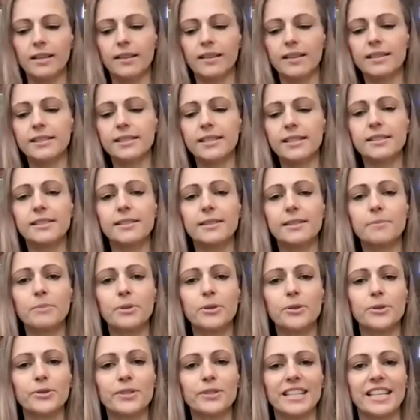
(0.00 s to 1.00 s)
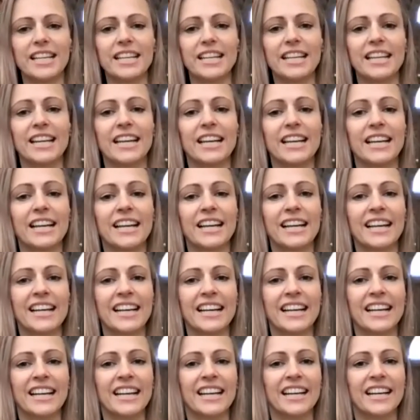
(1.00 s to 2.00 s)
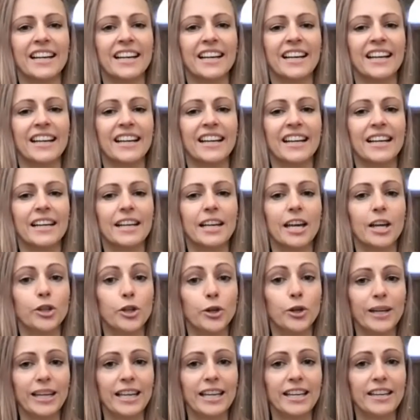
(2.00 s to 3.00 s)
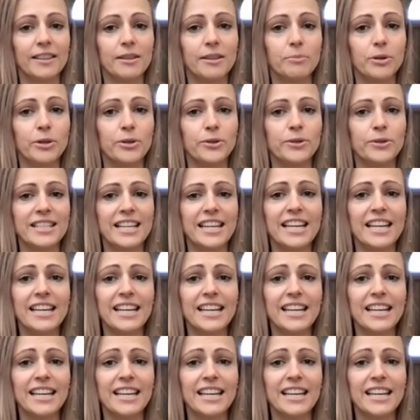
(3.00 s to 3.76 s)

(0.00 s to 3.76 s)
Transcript: This is the music. Can you hear the music?